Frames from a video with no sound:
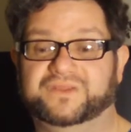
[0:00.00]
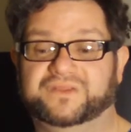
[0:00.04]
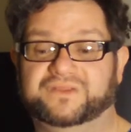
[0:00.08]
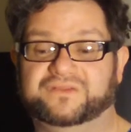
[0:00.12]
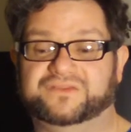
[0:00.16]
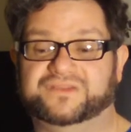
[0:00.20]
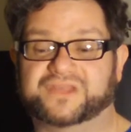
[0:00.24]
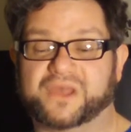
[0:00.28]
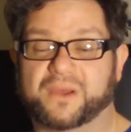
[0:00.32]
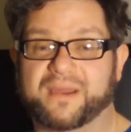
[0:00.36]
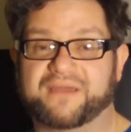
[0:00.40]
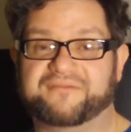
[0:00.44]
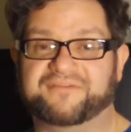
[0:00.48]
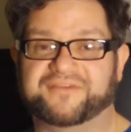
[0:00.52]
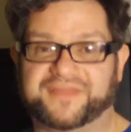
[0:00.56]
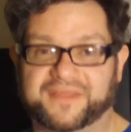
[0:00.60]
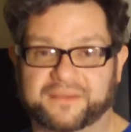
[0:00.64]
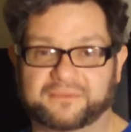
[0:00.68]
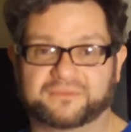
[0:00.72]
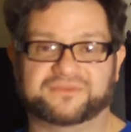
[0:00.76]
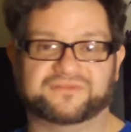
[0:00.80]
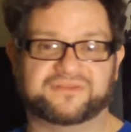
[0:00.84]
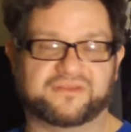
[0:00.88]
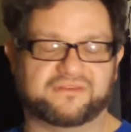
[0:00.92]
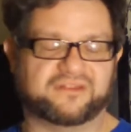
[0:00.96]
So everything
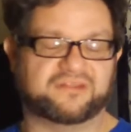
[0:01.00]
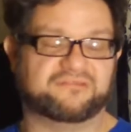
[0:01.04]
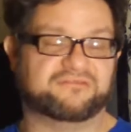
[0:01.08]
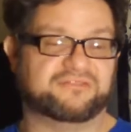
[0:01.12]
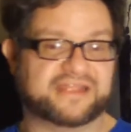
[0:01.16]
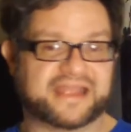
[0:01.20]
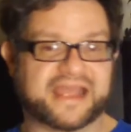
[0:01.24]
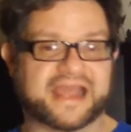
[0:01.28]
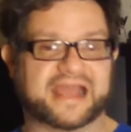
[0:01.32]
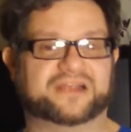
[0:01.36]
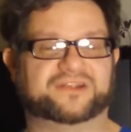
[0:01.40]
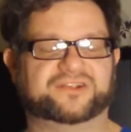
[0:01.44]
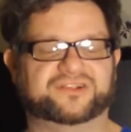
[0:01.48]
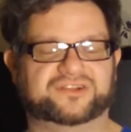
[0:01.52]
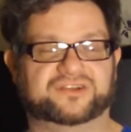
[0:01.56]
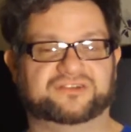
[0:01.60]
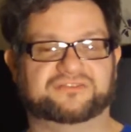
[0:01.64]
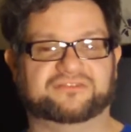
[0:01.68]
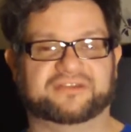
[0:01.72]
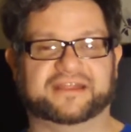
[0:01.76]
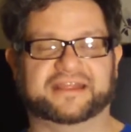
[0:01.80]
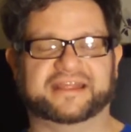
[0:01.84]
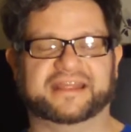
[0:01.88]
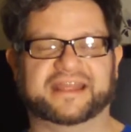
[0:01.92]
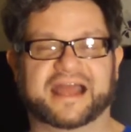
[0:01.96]
was very
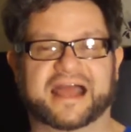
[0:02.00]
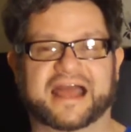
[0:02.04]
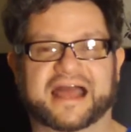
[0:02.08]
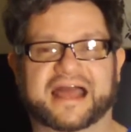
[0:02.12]
reactionary